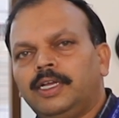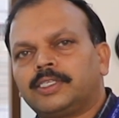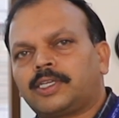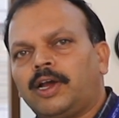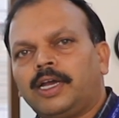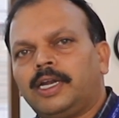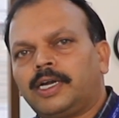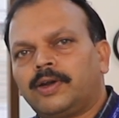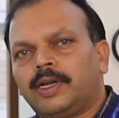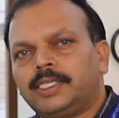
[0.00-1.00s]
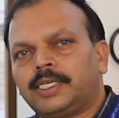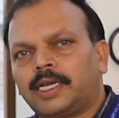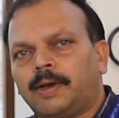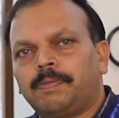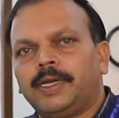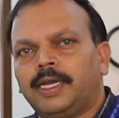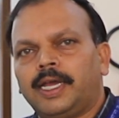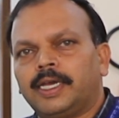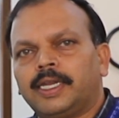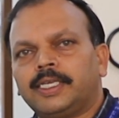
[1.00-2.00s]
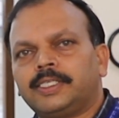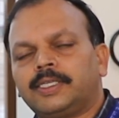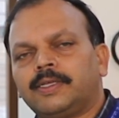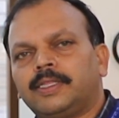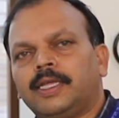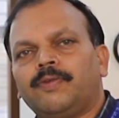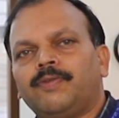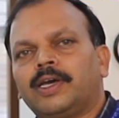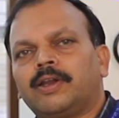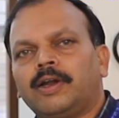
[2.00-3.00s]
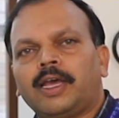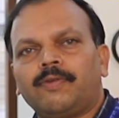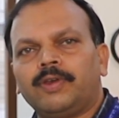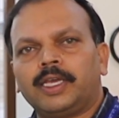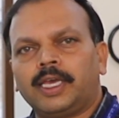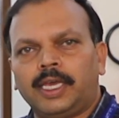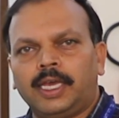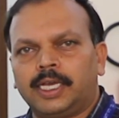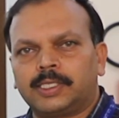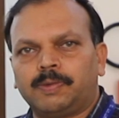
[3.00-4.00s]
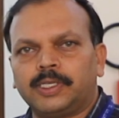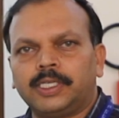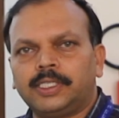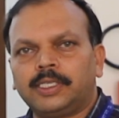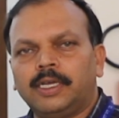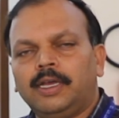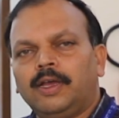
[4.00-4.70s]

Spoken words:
strong electrolytes are completely ionized, then we are not having Ka expressions.